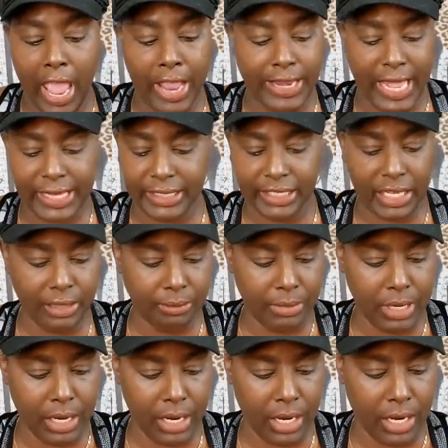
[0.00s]
And they sent
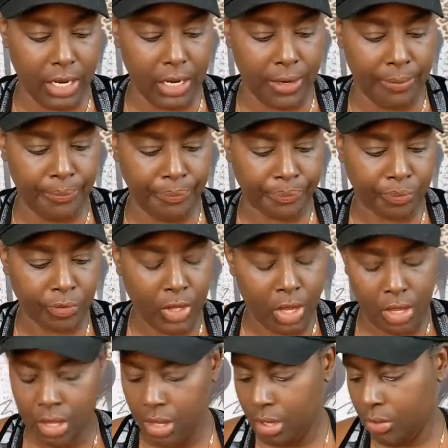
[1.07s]
me,
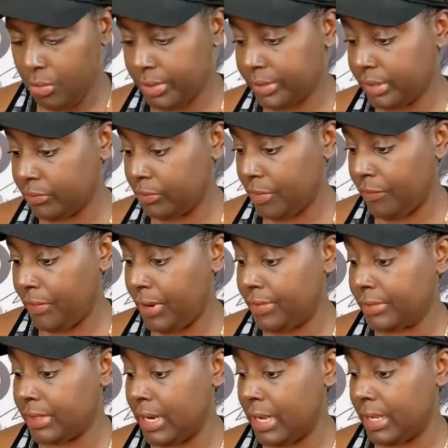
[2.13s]
what, the, what
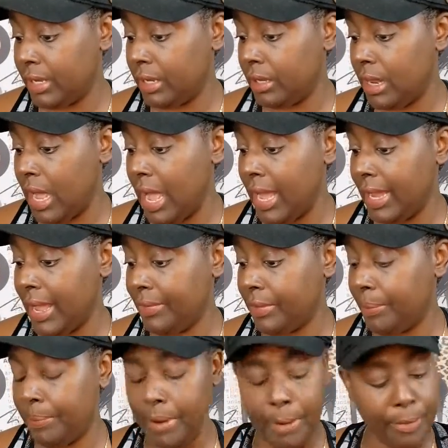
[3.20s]
flavors did I get? I got
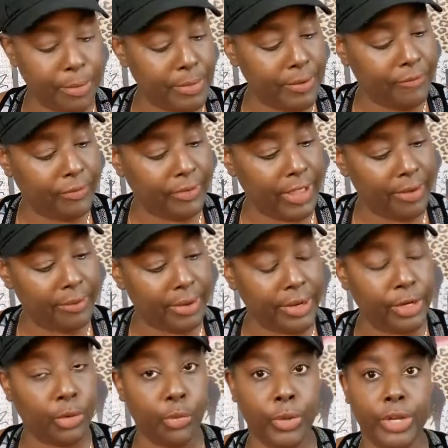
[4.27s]
the peppermint flavor
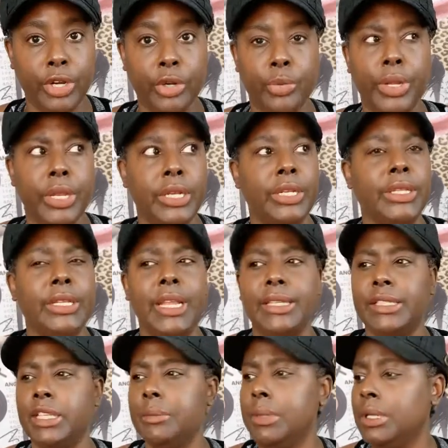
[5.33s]
and the wintergreen, and then they
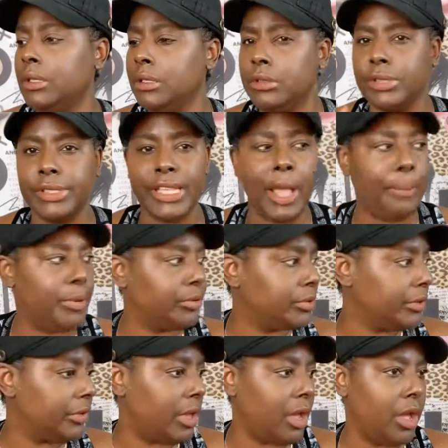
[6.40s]
sent me little samples
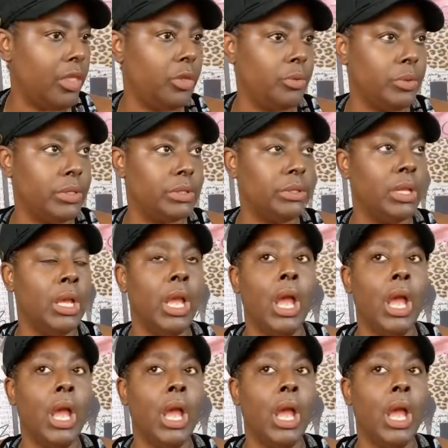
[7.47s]
of the other ones.